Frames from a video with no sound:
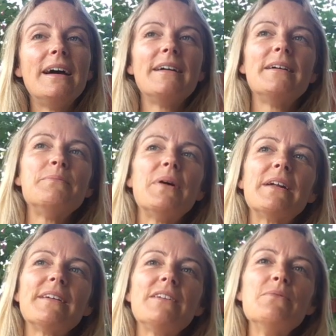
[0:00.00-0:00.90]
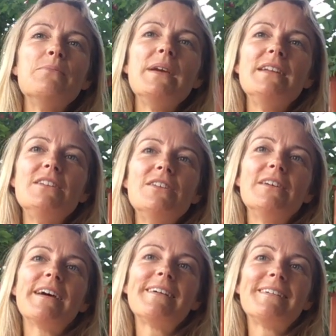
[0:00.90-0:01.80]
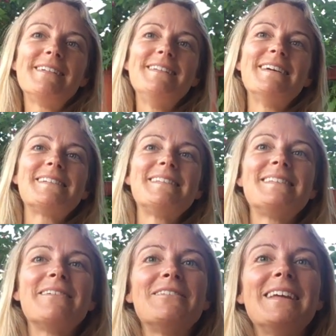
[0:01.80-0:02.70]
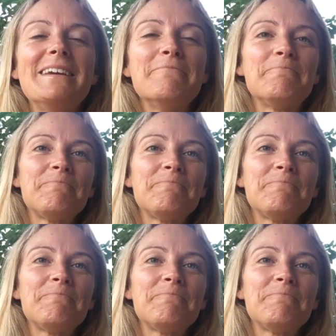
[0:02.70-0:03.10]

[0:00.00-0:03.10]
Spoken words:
And I don't mean necessarily